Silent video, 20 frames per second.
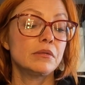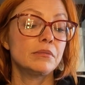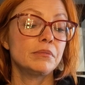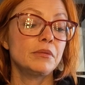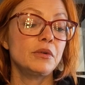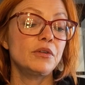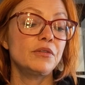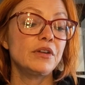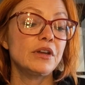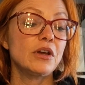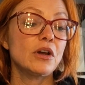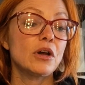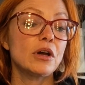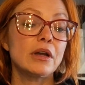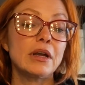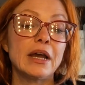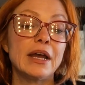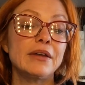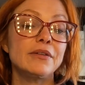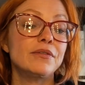Moving
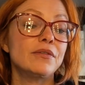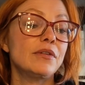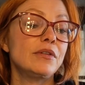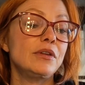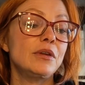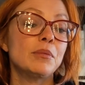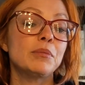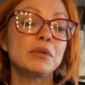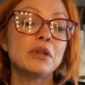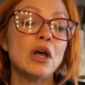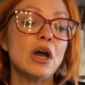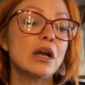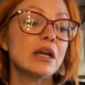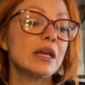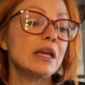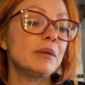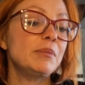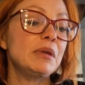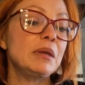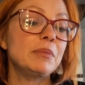on, you're
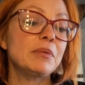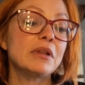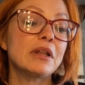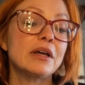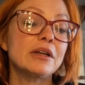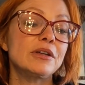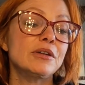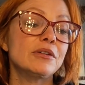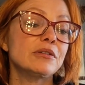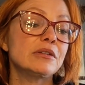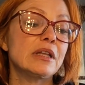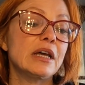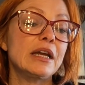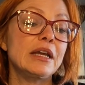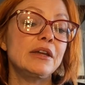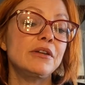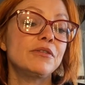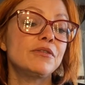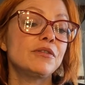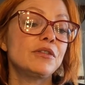blocking people out of your
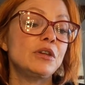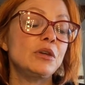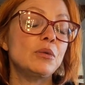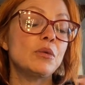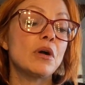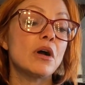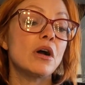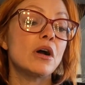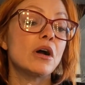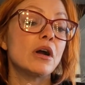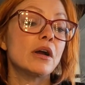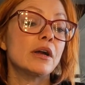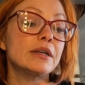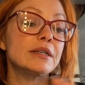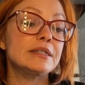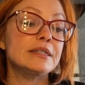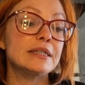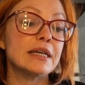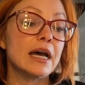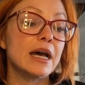life. You are
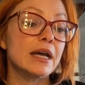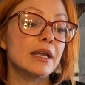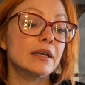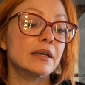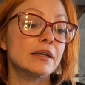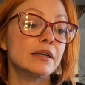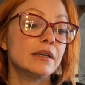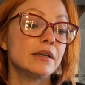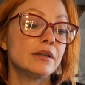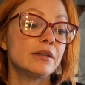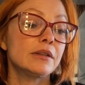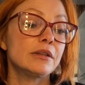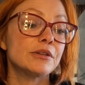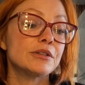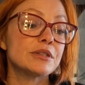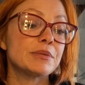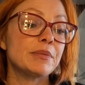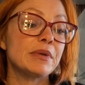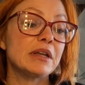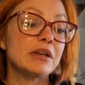done.
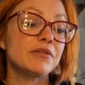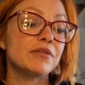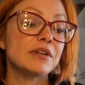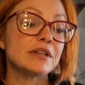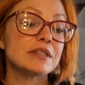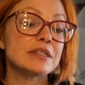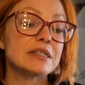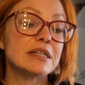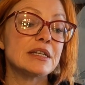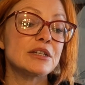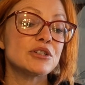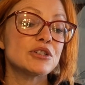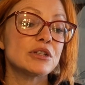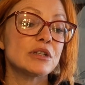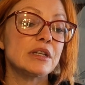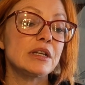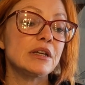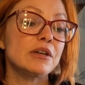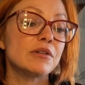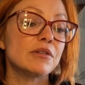There's a
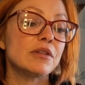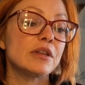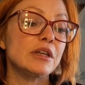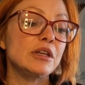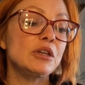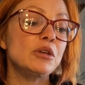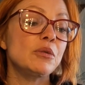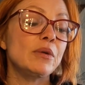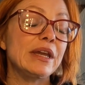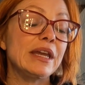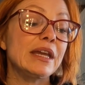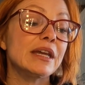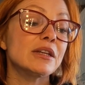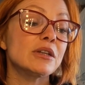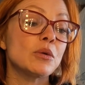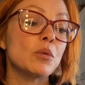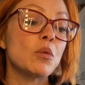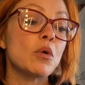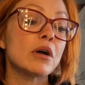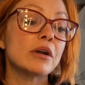manifestation here that you and
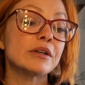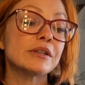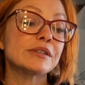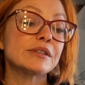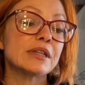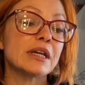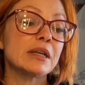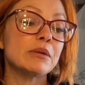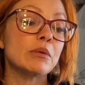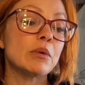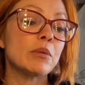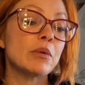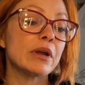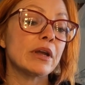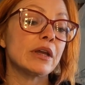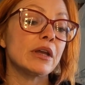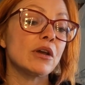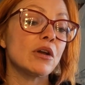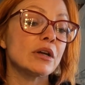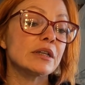a water sign were
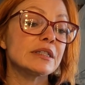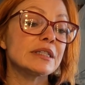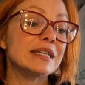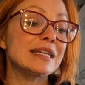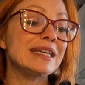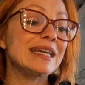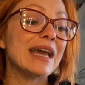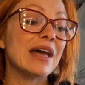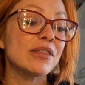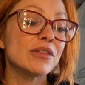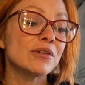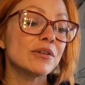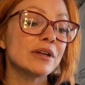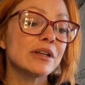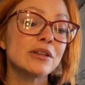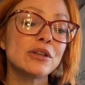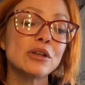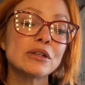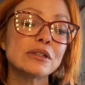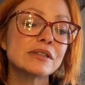working on together,
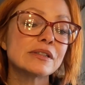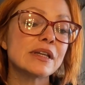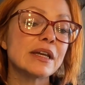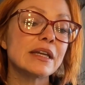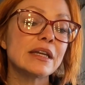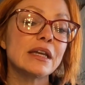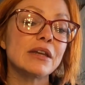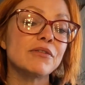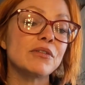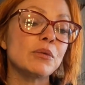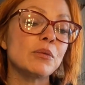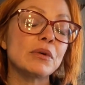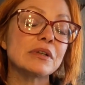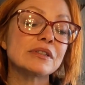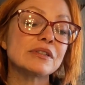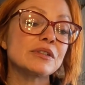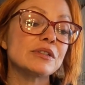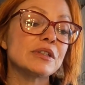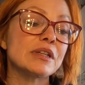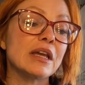it looks like. If it
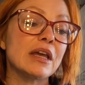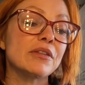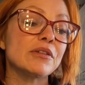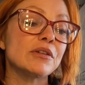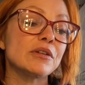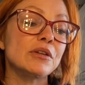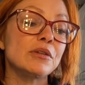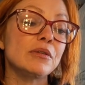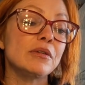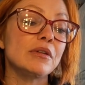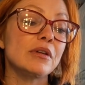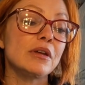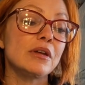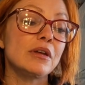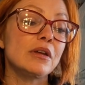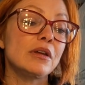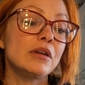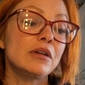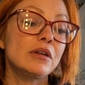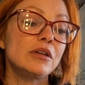wasn't together, you
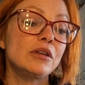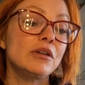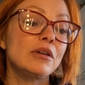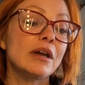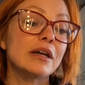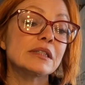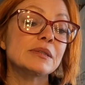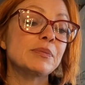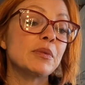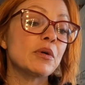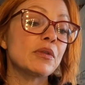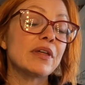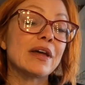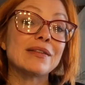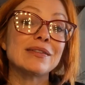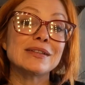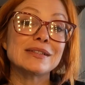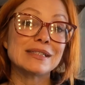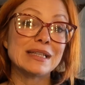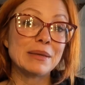guys both
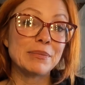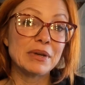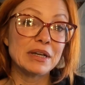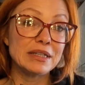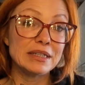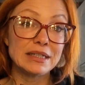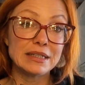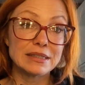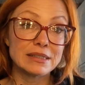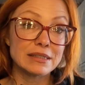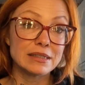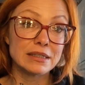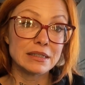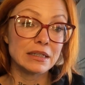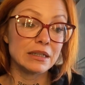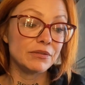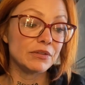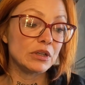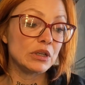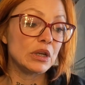had the same ideas and
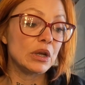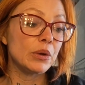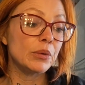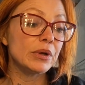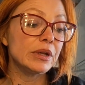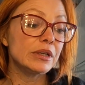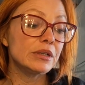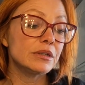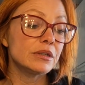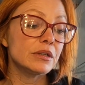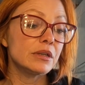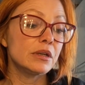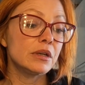didn't even know it.